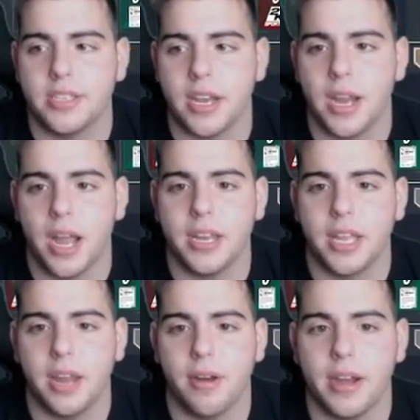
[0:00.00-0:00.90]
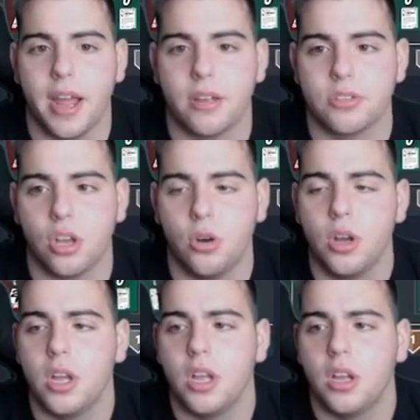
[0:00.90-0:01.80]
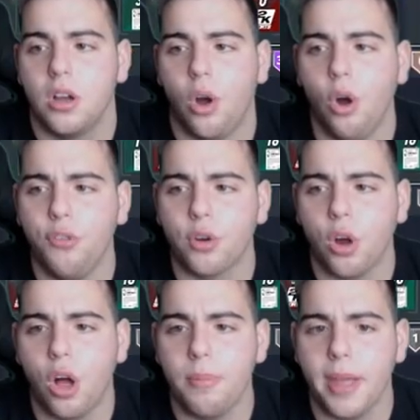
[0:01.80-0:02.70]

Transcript: He's at 90K right now. So overall,